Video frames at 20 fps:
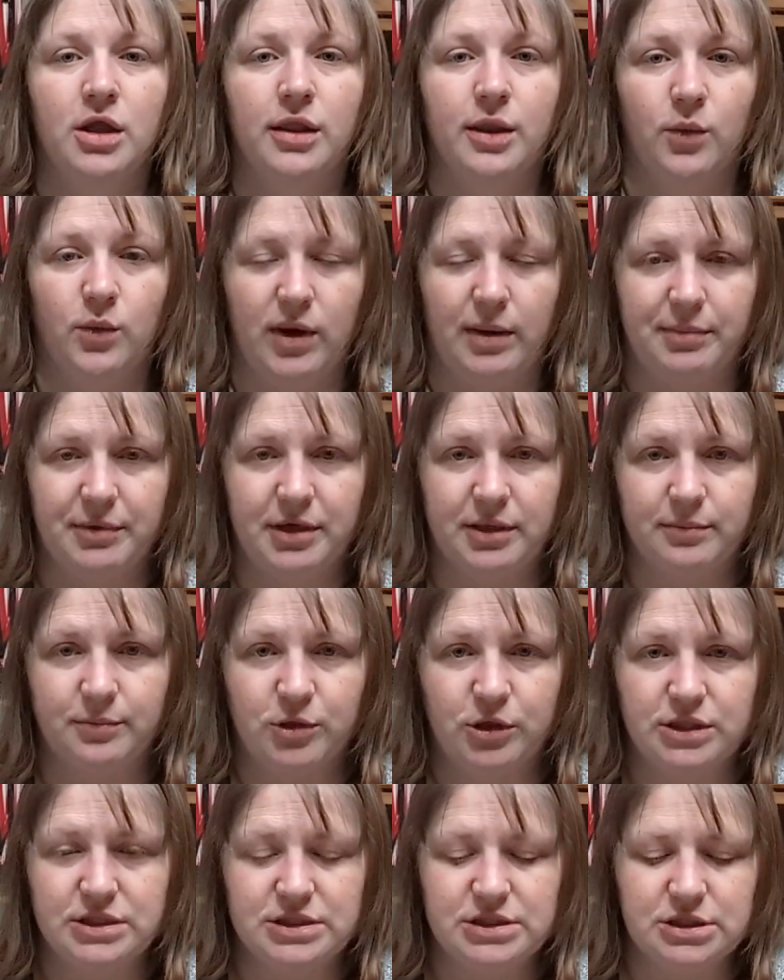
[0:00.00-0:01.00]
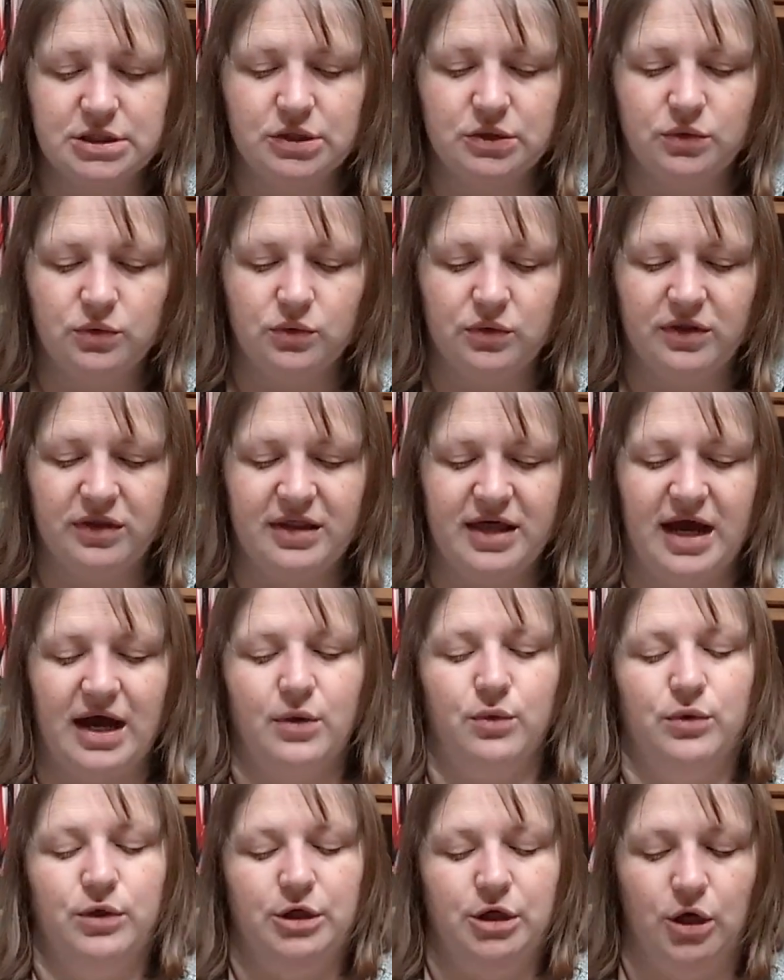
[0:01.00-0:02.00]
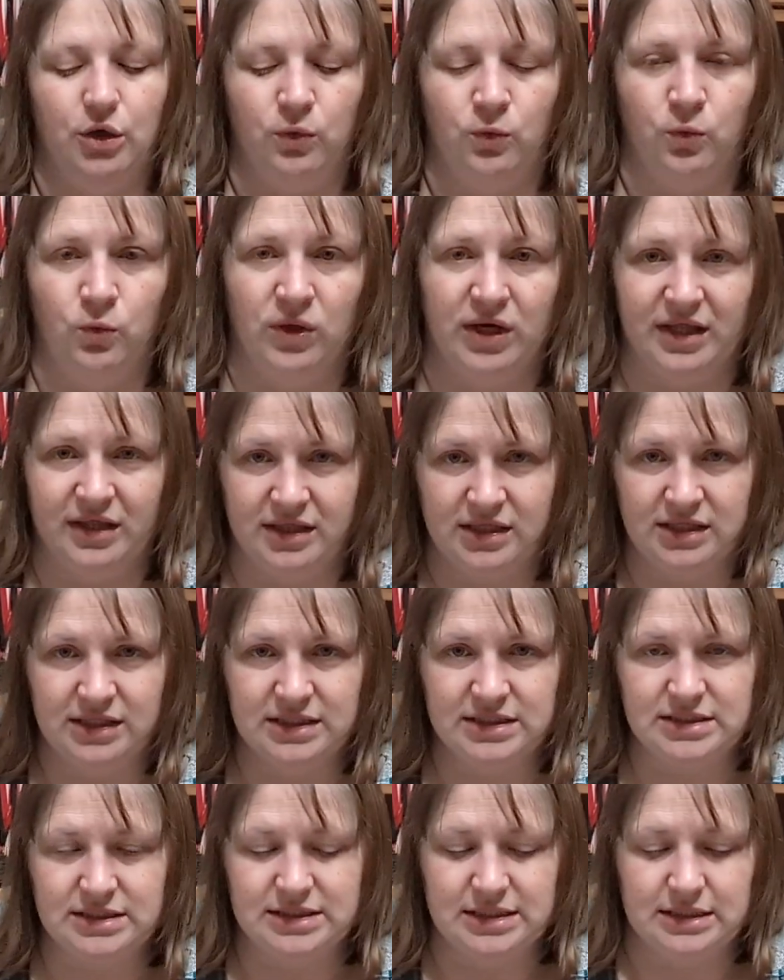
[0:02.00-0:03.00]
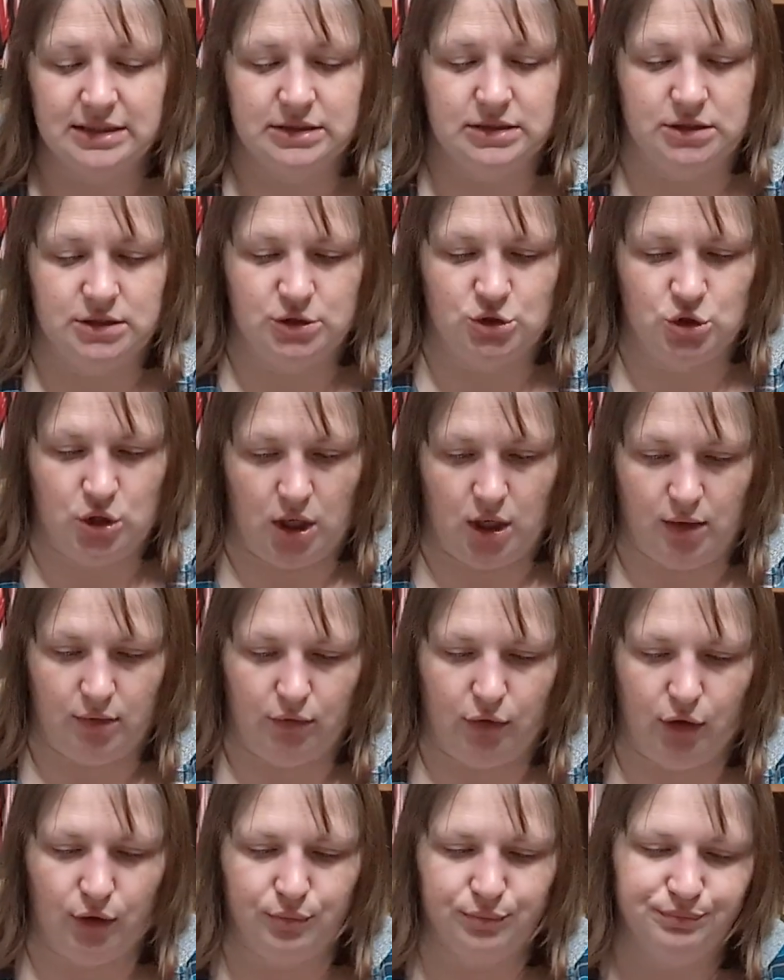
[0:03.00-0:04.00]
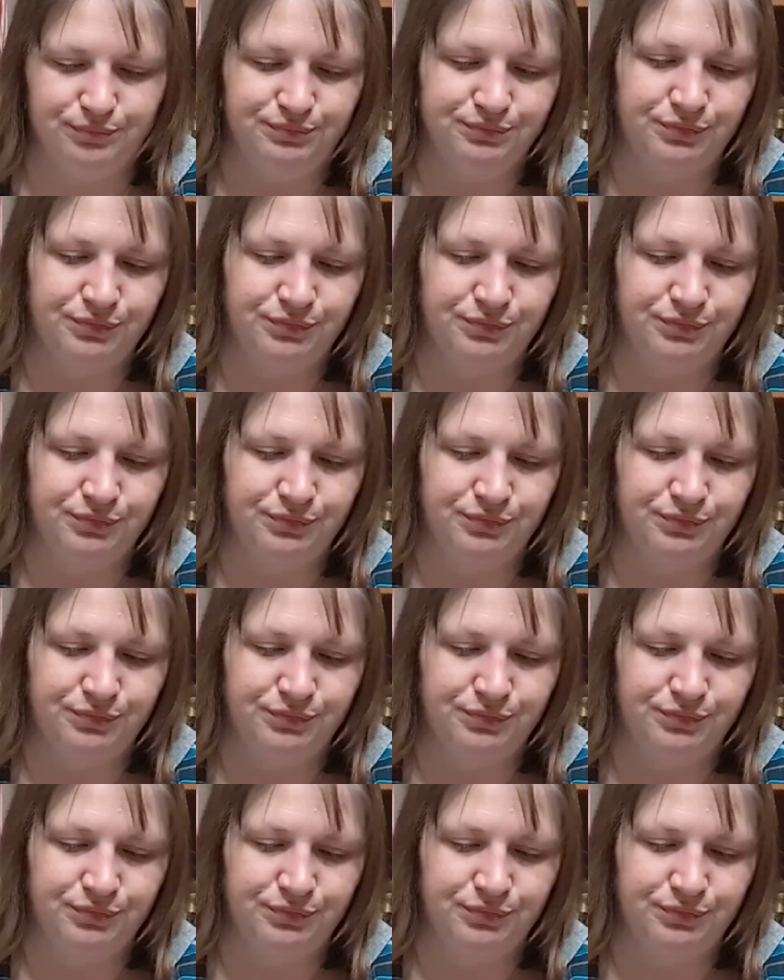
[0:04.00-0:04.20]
weapon upgrade to. That would go with it into the drawing room.